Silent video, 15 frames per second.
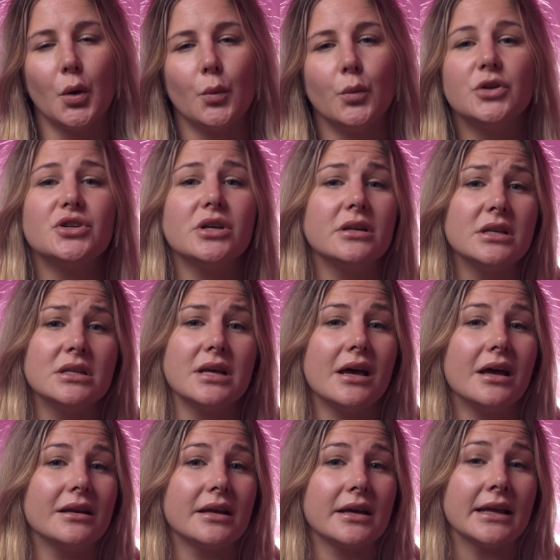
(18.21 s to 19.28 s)
which in
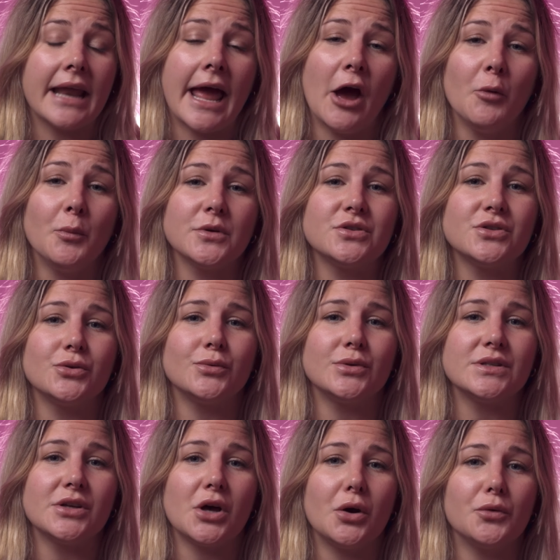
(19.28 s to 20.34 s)
turn can help us to
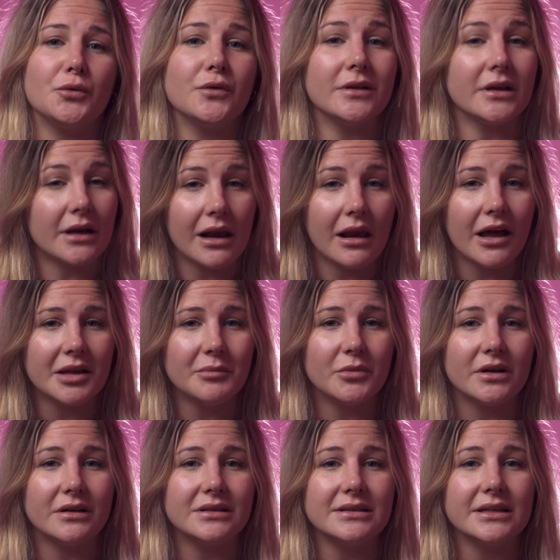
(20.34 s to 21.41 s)
resolve the
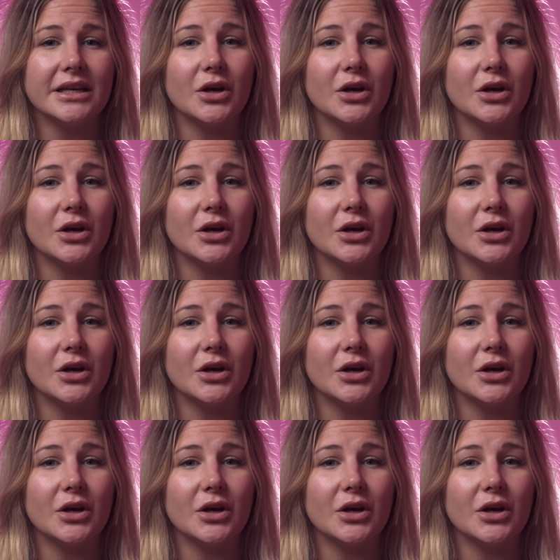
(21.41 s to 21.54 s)
climate,